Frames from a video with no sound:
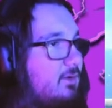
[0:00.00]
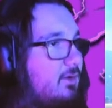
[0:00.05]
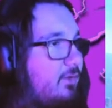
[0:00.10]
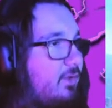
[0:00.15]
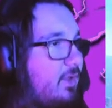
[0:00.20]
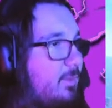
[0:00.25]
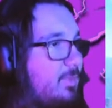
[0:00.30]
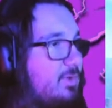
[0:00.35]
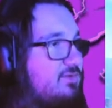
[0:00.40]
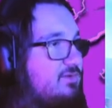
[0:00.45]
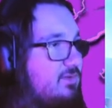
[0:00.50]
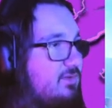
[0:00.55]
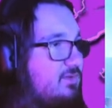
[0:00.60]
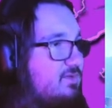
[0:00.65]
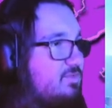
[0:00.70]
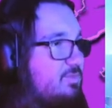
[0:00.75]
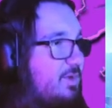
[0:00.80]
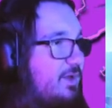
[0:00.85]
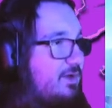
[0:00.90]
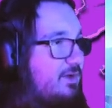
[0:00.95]
Okay, I'm using
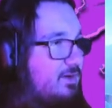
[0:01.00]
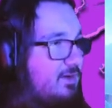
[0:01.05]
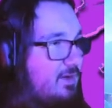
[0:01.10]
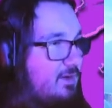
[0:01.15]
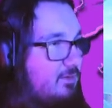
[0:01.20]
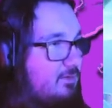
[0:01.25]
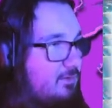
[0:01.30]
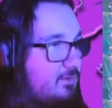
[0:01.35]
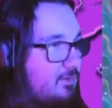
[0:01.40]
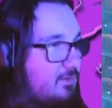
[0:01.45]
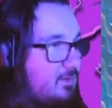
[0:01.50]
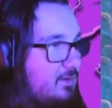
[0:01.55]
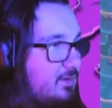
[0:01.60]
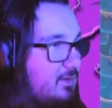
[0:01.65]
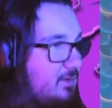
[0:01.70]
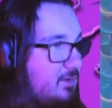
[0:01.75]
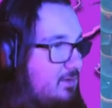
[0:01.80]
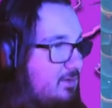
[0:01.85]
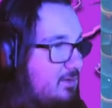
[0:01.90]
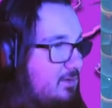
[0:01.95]
this button now.
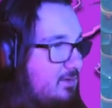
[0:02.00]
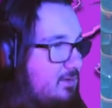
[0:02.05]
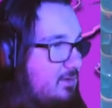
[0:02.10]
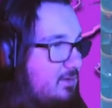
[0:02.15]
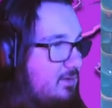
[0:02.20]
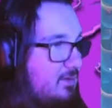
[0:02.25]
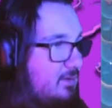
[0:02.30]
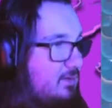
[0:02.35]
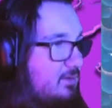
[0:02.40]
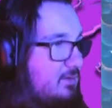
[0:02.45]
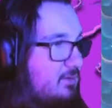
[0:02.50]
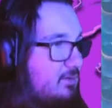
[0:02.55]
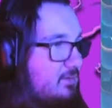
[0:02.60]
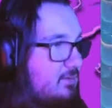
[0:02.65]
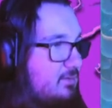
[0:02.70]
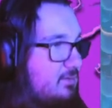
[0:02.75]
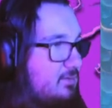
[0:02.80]
Uh...